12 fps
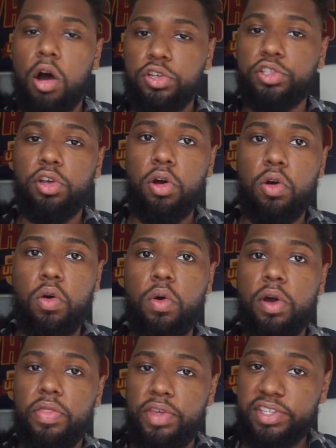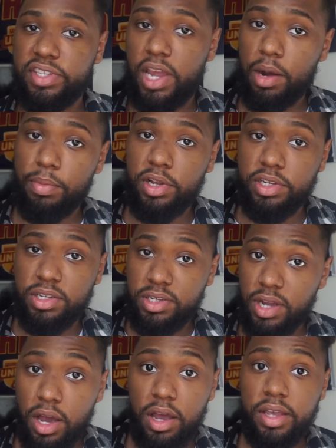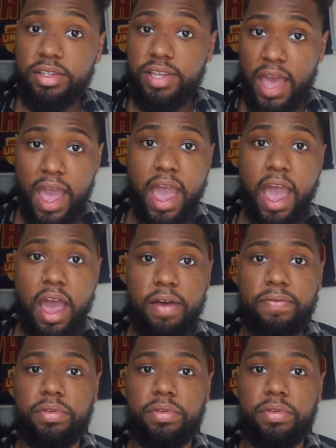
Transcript: Also, this camera does have